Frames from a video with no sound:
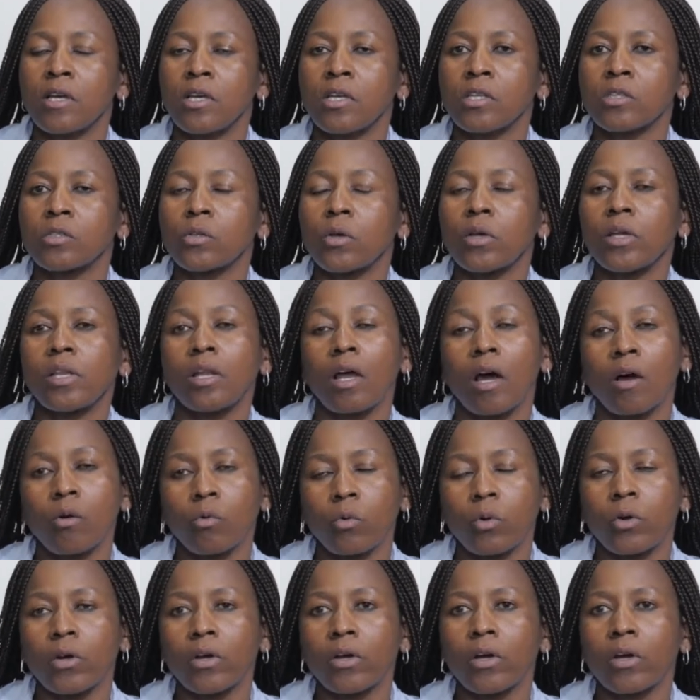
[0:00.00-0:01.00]
So in our
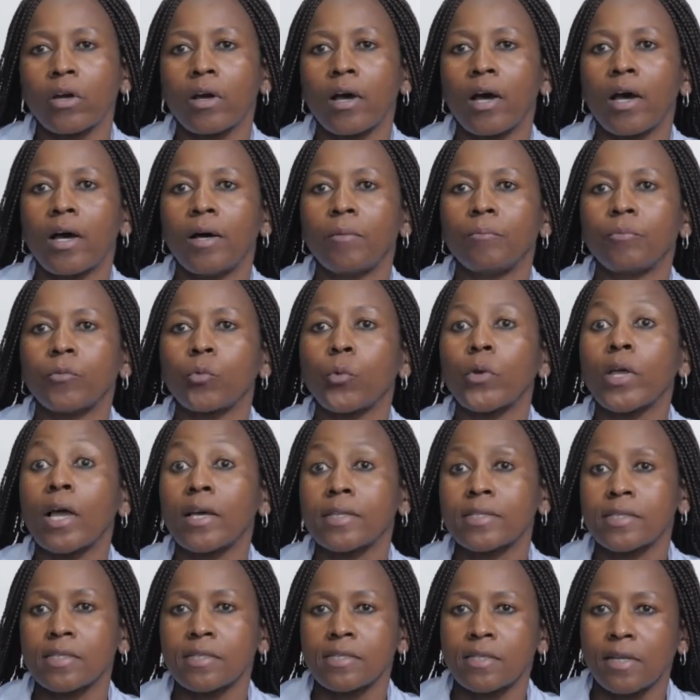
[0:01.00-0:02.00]
work, we
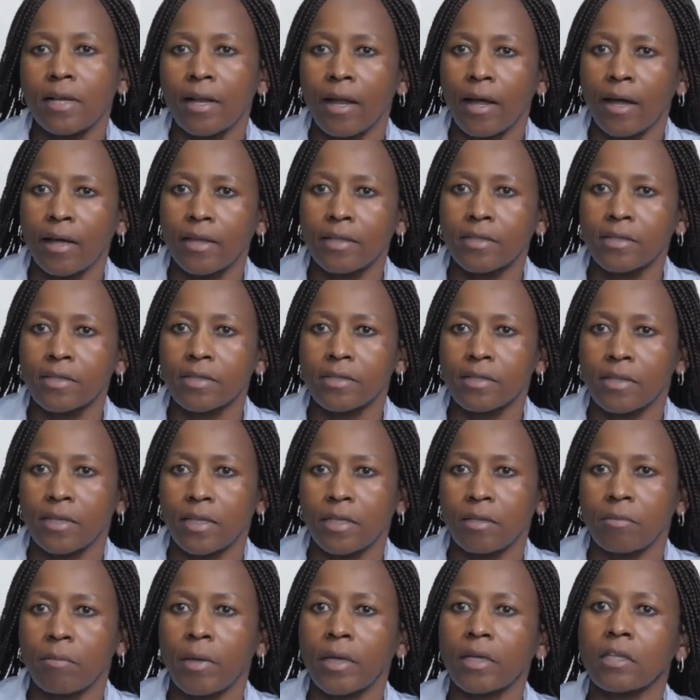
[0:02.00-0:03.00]
assist clients
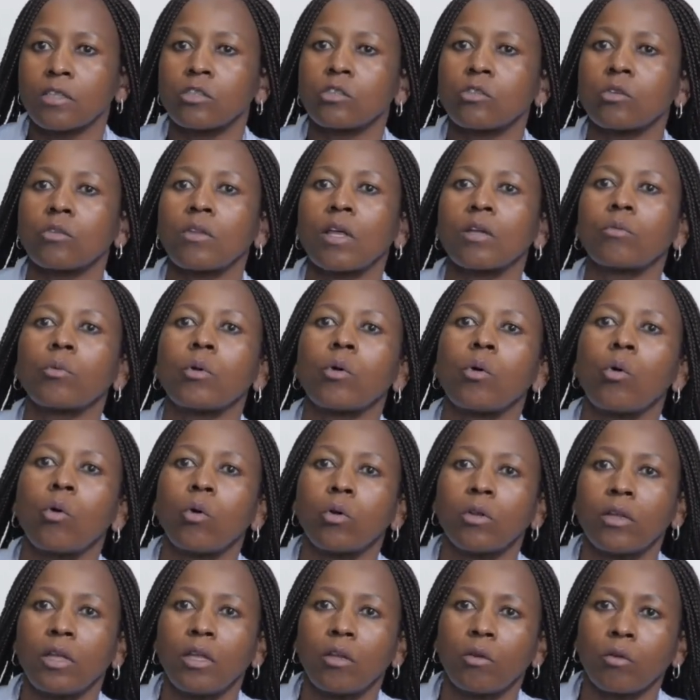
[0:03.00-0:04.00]
in making sure that we
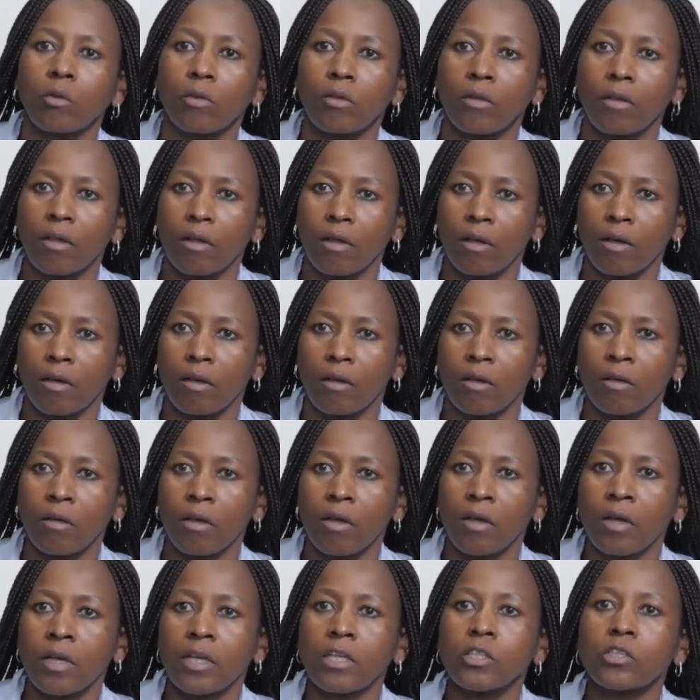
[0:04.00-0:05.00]
hone in on the
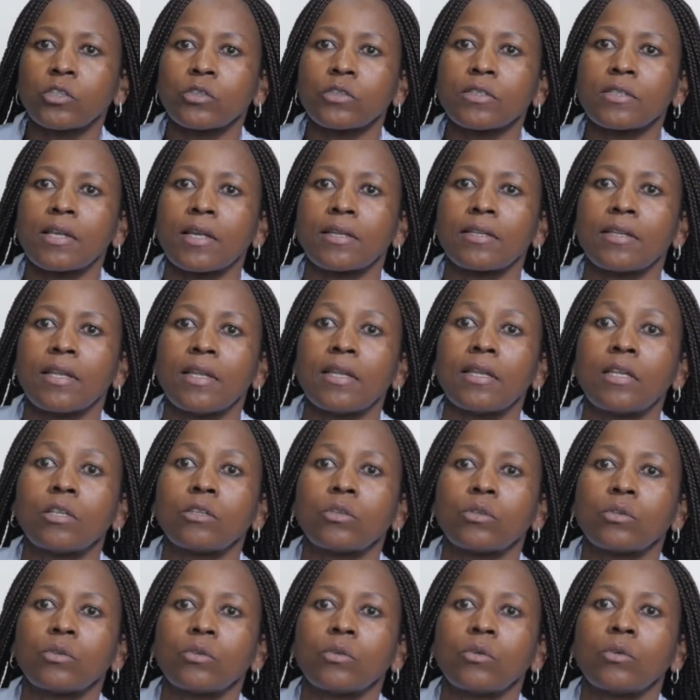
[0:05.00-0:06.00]
issues that they need
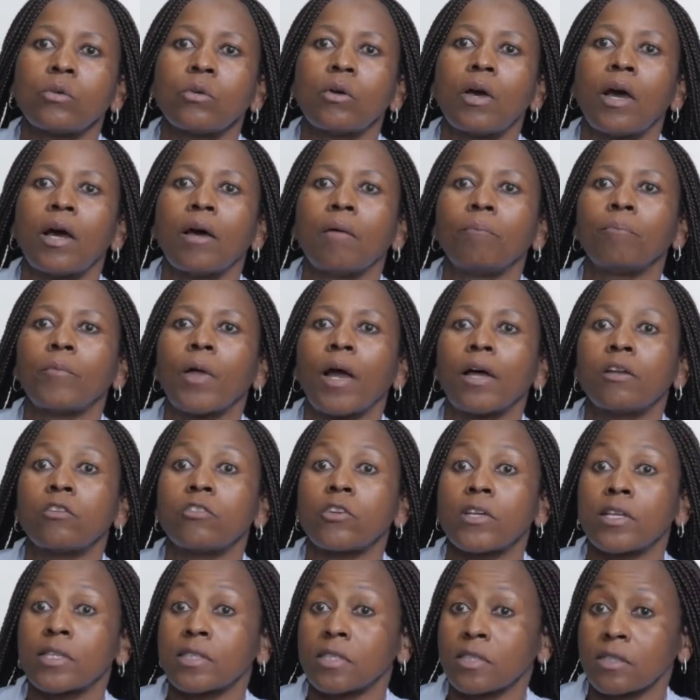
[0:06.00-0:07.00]
to
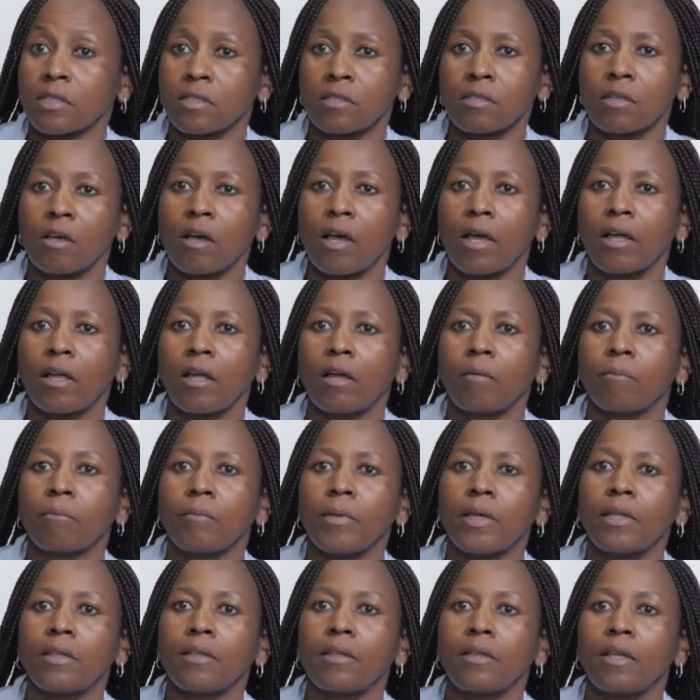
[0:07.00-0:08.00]
address
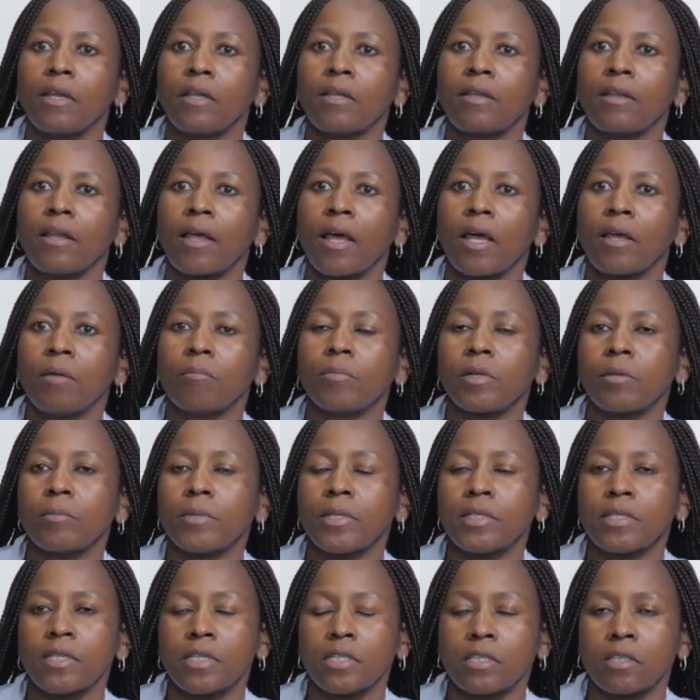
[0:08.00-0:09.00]
in their
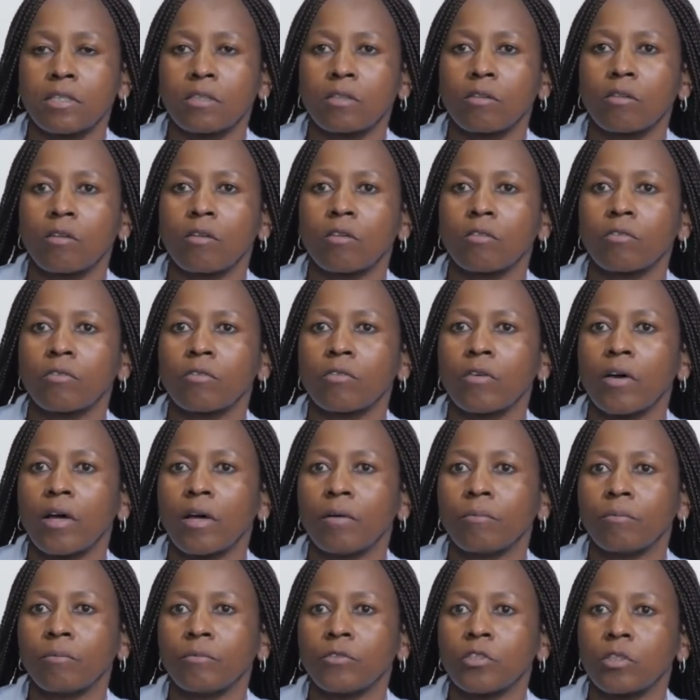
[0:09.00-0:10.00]
implementation of
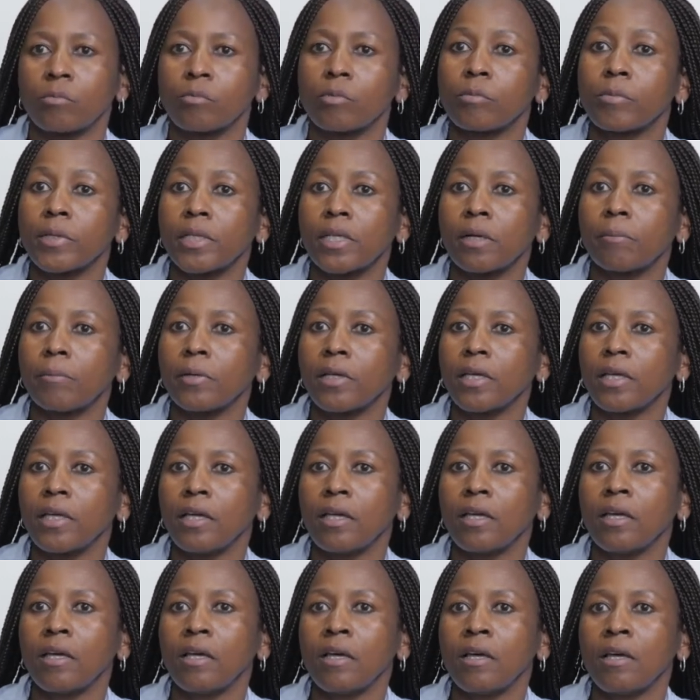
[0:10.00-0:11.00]

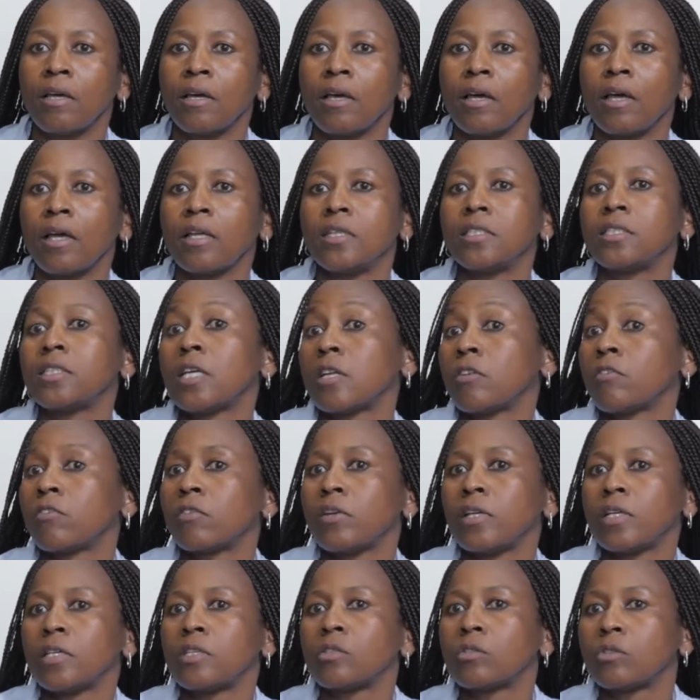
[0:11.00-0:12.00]
B-BBEE and
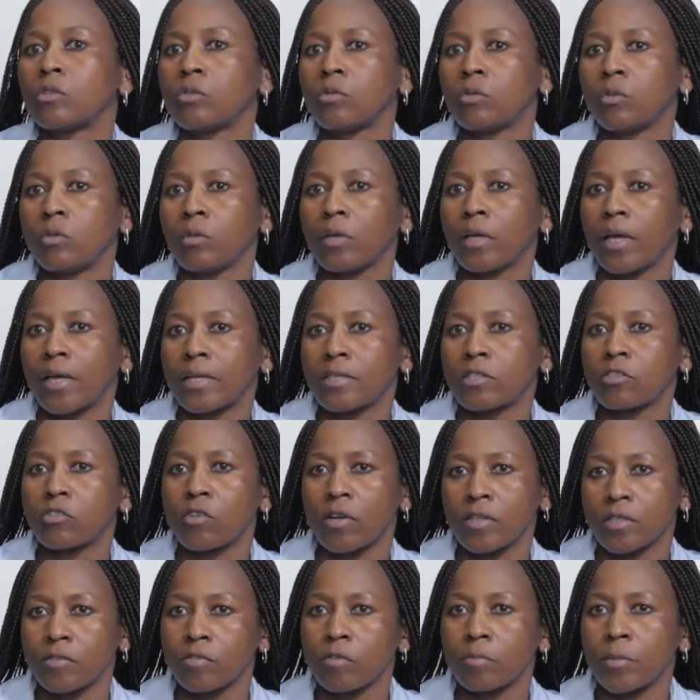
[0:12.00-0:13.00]
generally to get
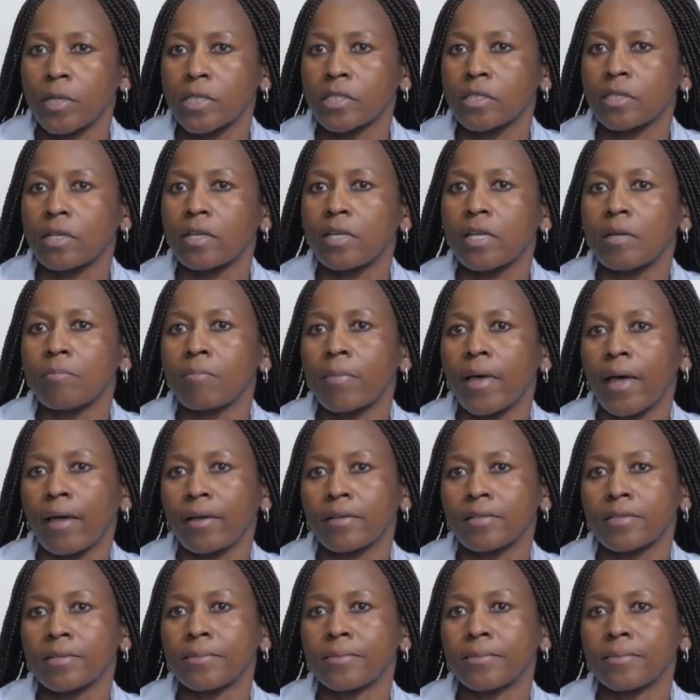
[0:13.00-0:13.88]
transformation and impact.